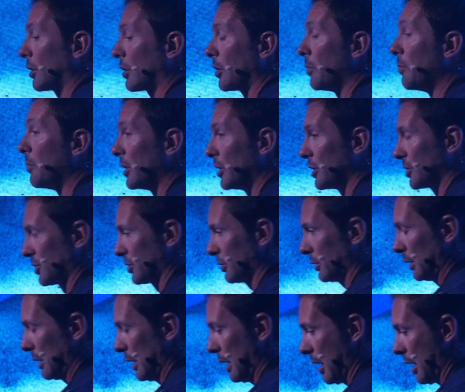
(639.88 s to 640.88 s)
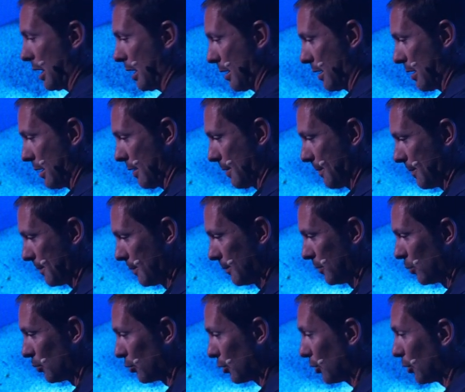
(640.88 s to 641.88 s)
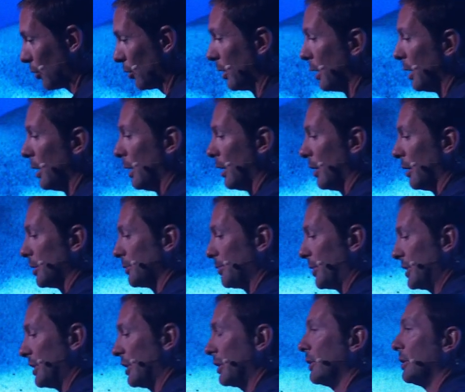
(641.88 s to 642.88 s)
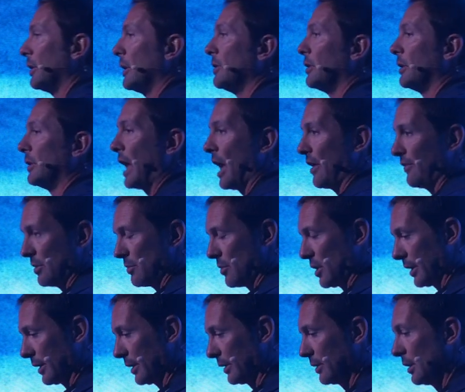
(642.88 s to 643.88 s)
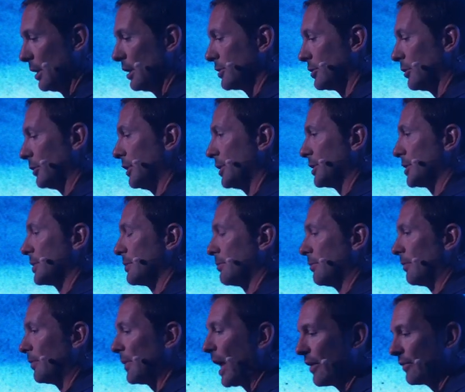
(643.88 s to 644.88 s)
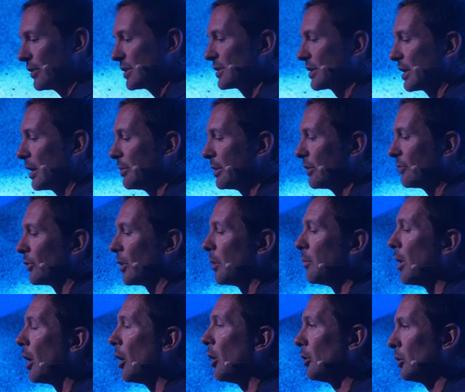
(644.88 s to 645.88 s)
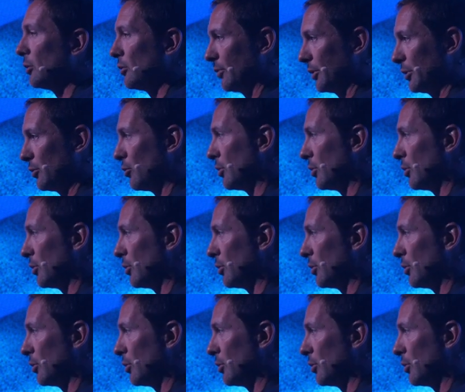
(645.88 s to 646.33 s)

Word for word: commercial uh, um, role, particularly in the diving market. So there's divers coming from all over the